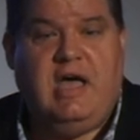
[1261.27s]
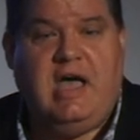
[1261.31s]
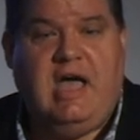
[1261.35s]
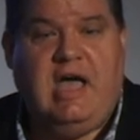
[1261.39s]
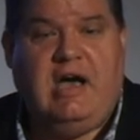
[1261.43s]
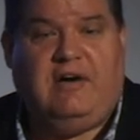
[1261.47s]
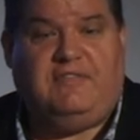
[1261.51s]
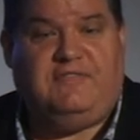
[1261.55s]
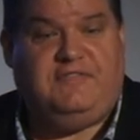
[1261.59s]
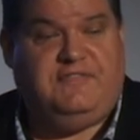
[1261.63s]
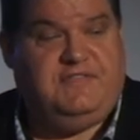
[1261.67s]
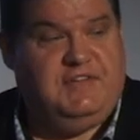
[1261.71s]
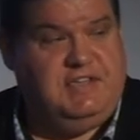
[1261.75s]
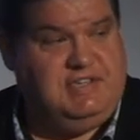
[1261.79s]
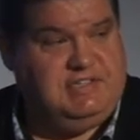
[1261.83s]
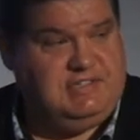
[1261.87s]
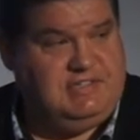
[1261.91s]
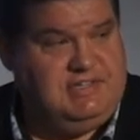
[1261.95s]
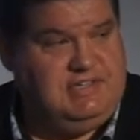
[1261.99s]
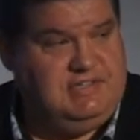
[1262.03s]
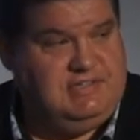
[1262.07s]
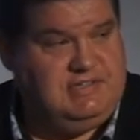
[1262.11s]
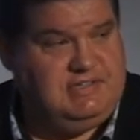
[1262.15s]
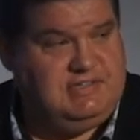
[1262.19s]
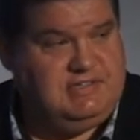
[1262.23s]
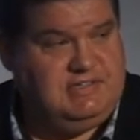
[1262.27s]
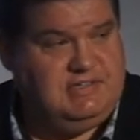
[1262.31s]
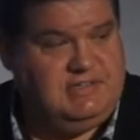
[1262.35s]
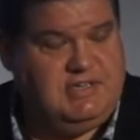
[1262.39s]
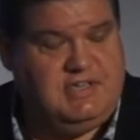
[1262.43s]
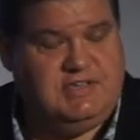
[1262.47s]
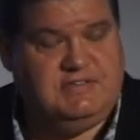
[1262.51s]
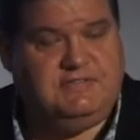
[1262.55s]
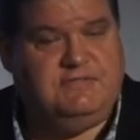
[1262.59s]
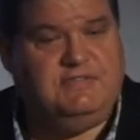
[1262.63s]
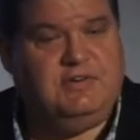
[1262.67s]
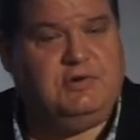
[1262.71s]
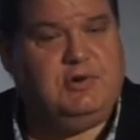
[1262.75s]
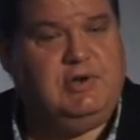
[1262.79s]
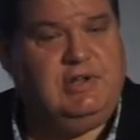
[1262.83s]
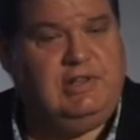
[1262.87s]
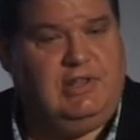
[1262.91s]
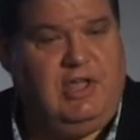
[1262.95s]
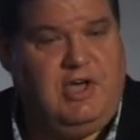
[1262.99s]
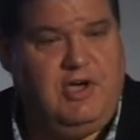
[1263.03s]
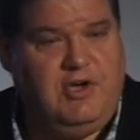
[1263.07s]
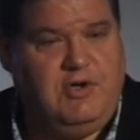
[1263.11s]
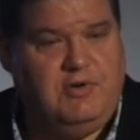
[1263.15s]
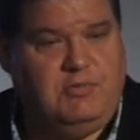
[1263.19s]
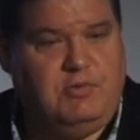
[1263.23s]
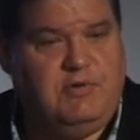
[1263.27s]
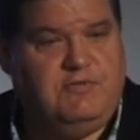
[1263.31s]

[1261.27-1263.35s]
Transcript: our feces is very low.